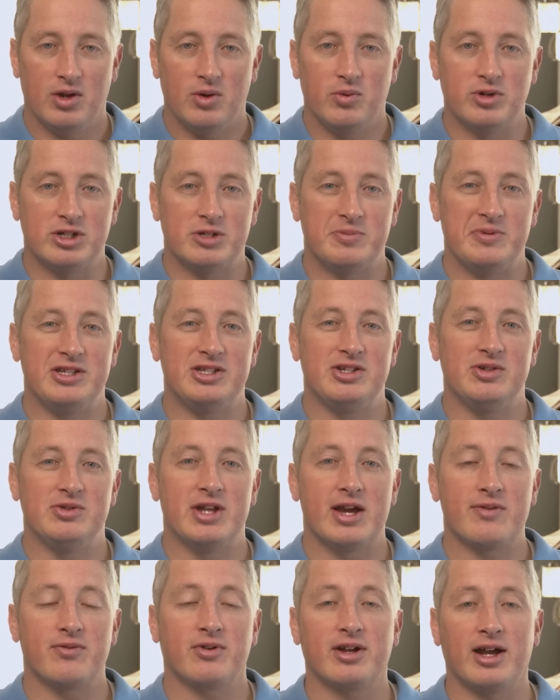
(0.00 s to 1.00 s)
which means you
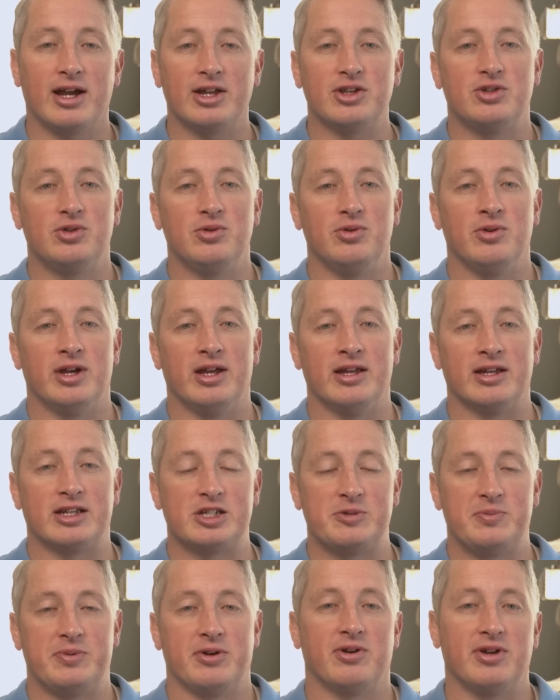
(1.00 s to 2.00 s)
never got to
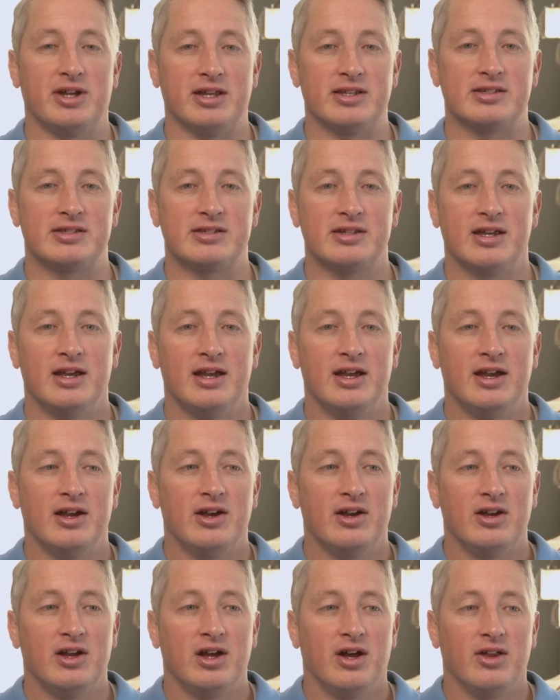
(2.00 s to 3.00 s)
experience
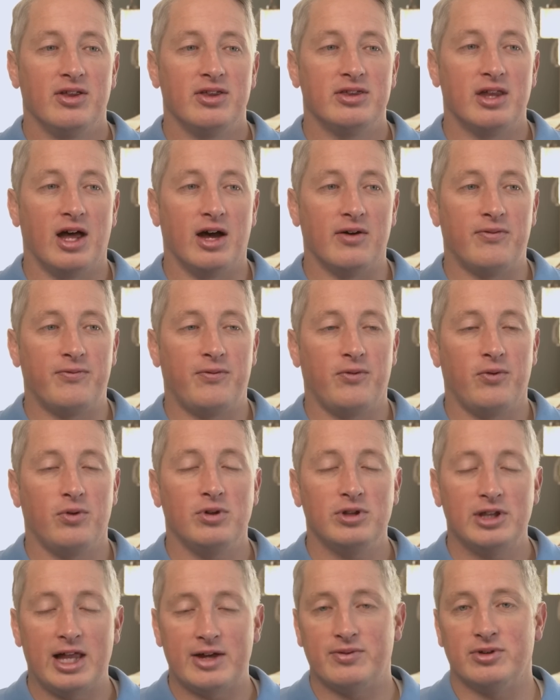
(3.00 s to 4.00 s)
a
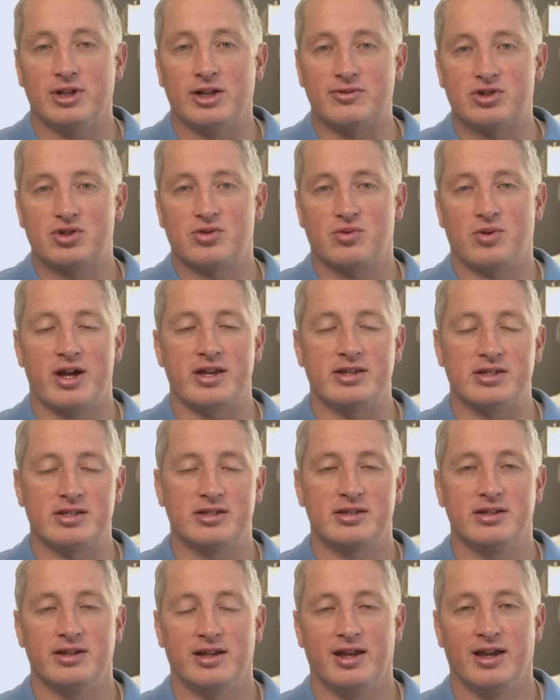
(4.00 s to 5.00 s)
full level of
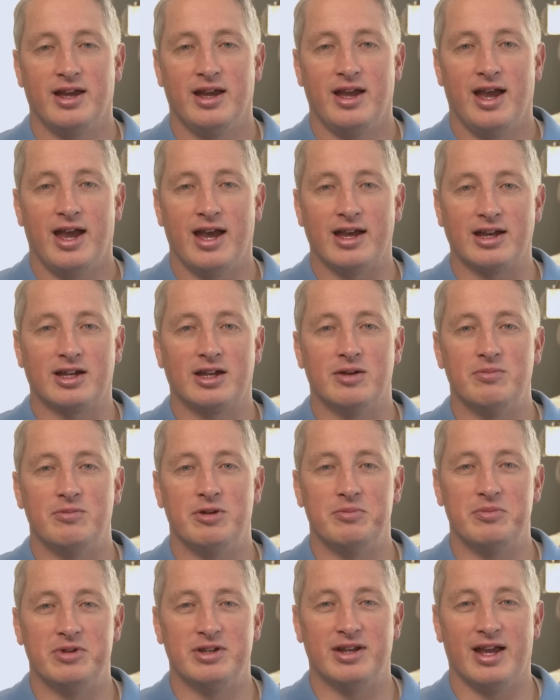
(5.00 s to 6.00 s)
trust and
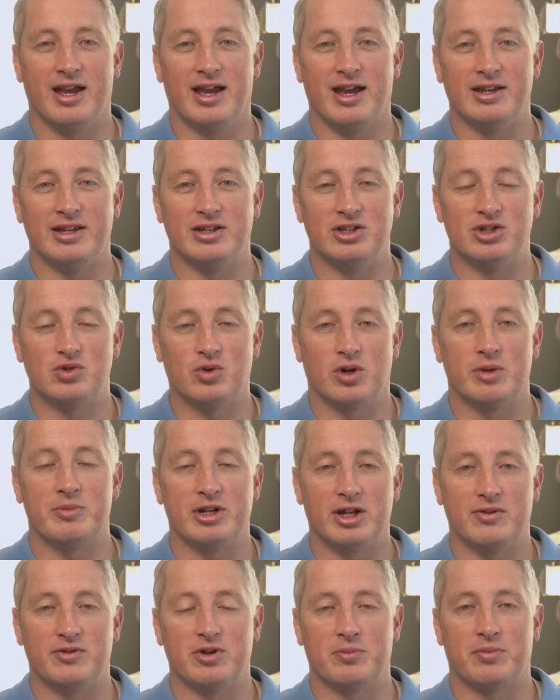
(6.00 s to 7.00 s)
commitment and enjoyment
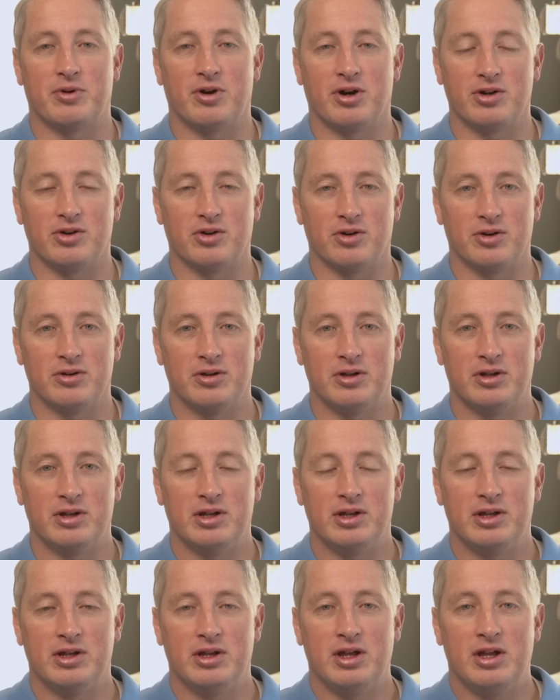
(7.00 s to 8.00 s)
of your partner,
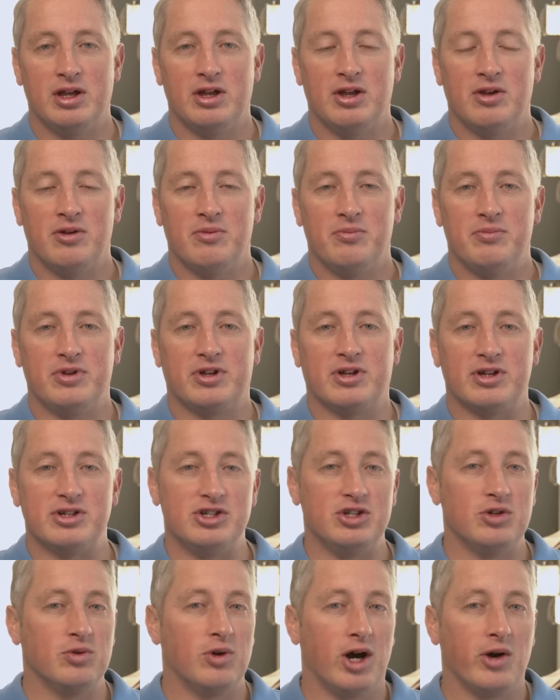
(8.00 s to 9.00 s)
because
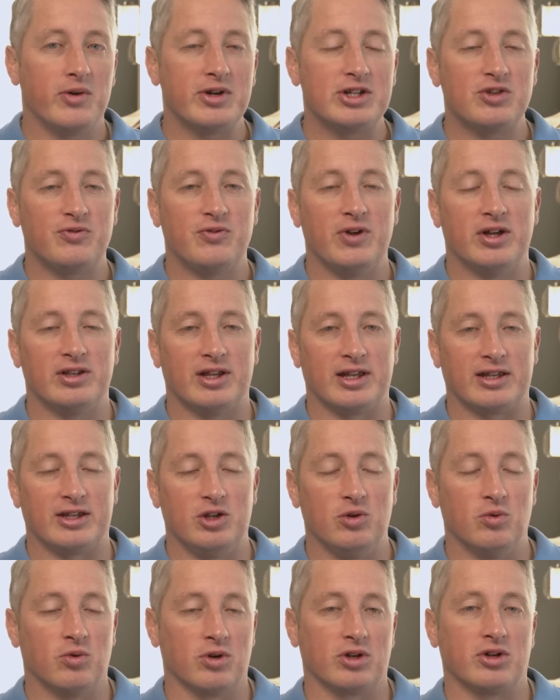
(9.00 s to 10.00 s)
you always felt like
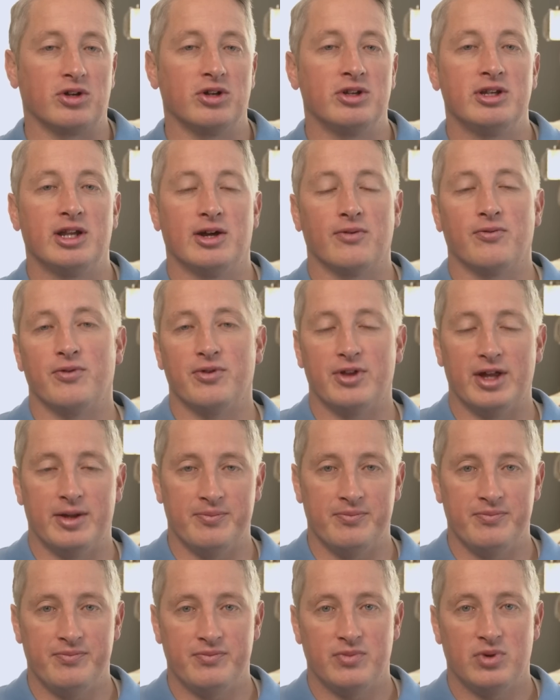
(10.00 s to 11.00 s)
you weren't good enough for
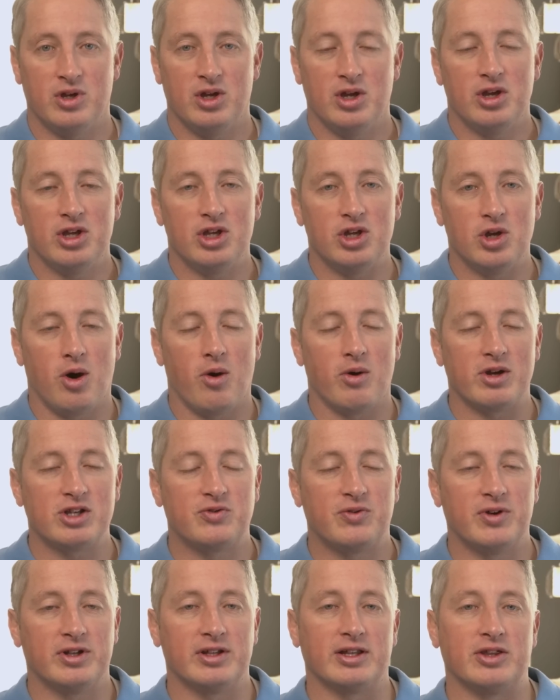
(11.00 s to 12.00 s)
them. You always
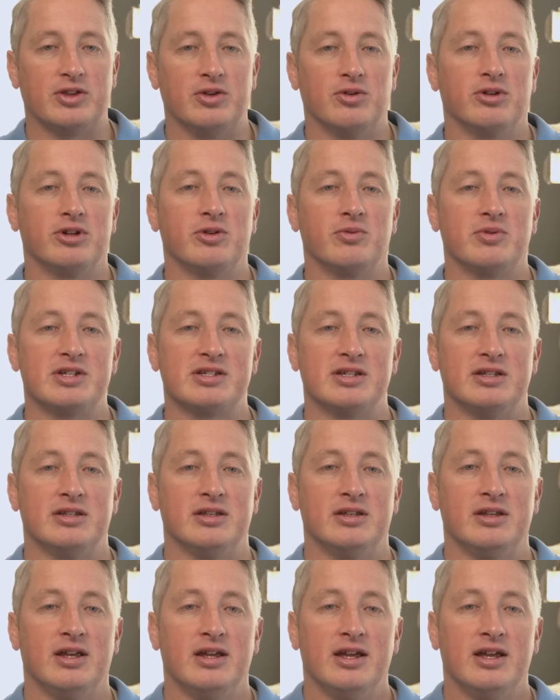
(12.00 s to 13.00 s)
felt like the only reason